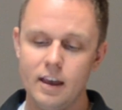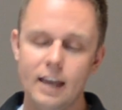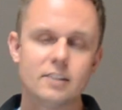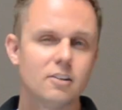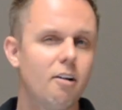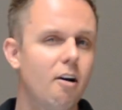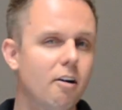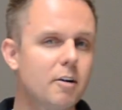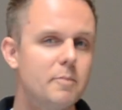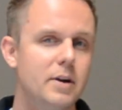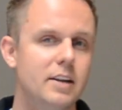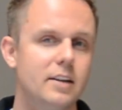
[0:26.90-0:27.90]
It's our
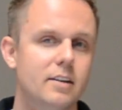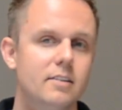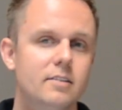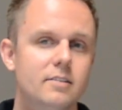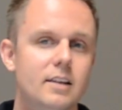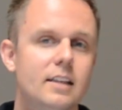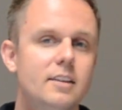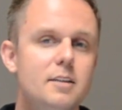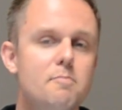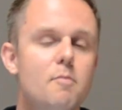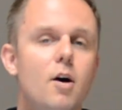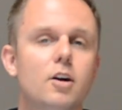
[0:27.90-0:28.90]
opinion that
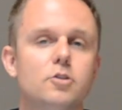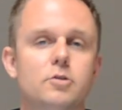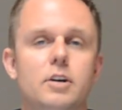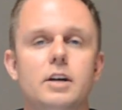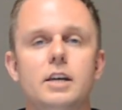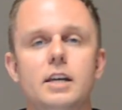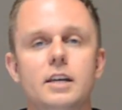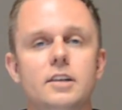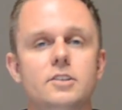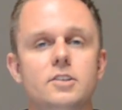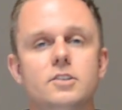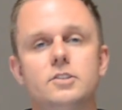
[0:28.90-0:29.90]
the Mantra
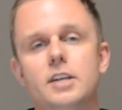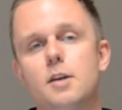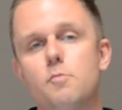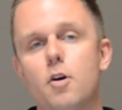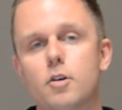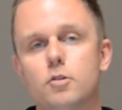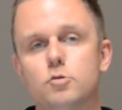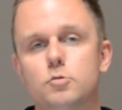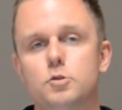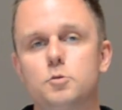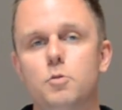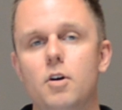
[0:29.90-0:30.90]
is San Marco's
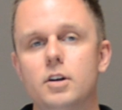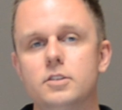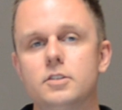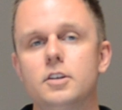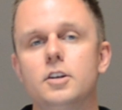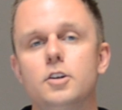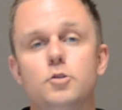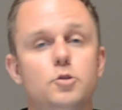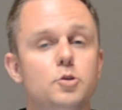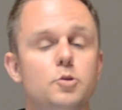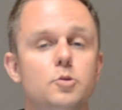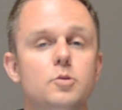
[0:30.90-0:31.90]
response
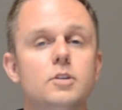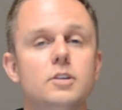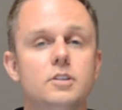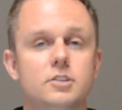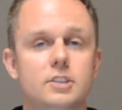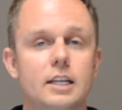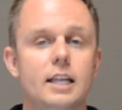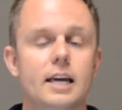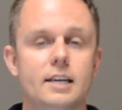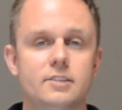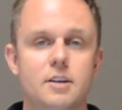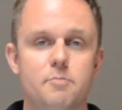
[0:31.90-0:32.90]
to Selle
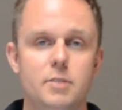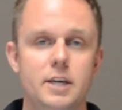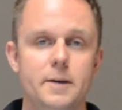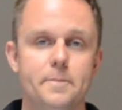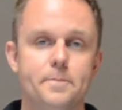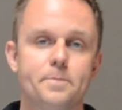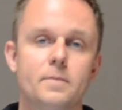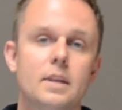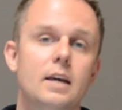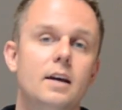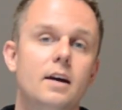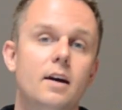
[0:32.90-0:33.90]
SMP.
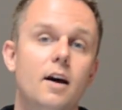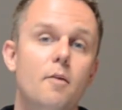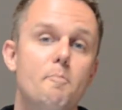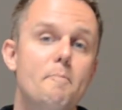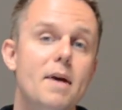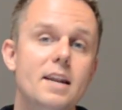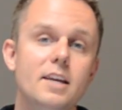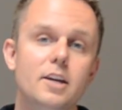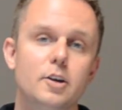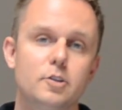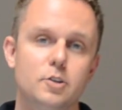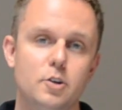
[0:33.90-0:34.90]
Many
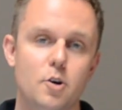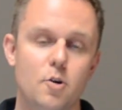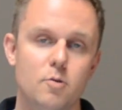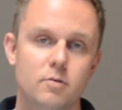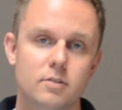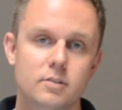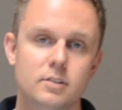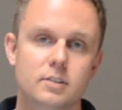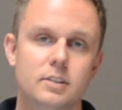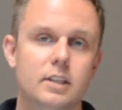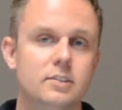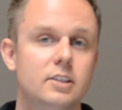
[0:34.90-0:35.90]
years ago,
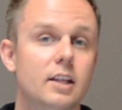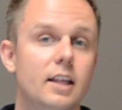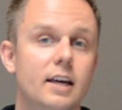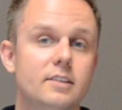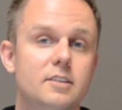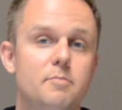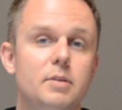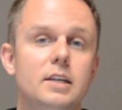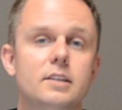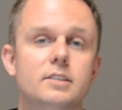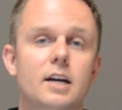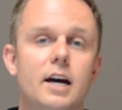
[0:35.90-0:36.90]
the Selle
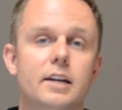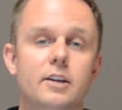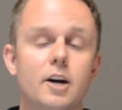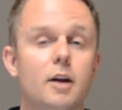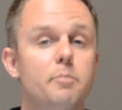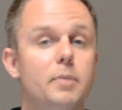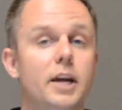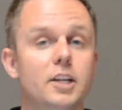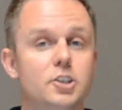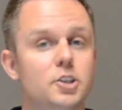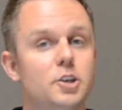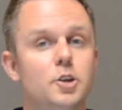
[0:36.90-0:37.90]
SMP design got
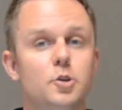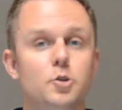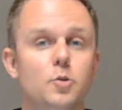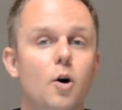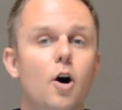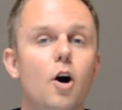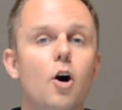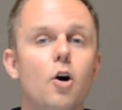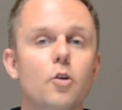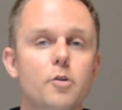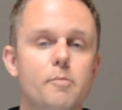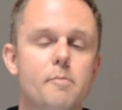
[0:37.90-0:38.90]
pitched to
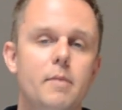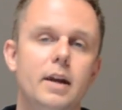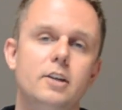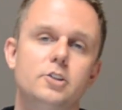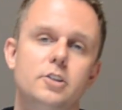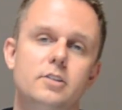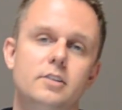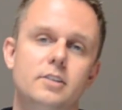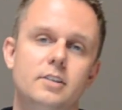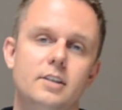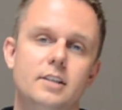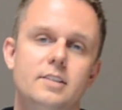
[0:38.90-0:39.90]
all the major
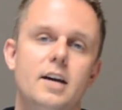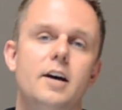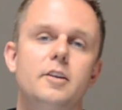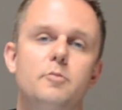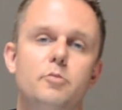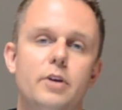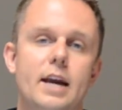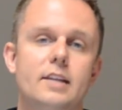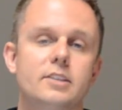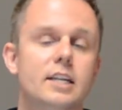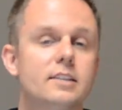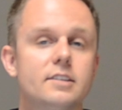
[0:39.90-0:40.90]
Italian
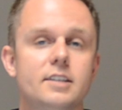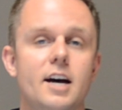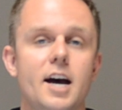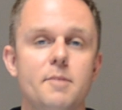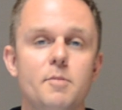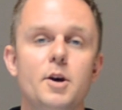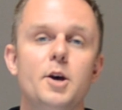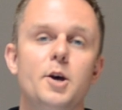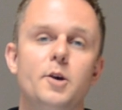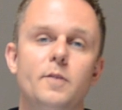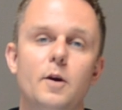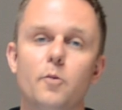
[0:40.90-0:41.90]
brands, and at the time
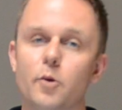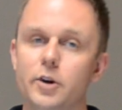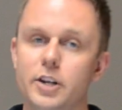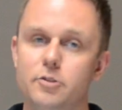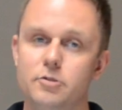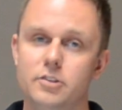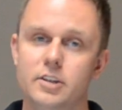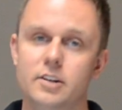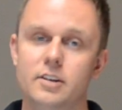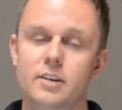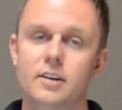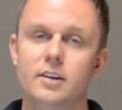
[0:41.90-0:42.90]
they weren't interested.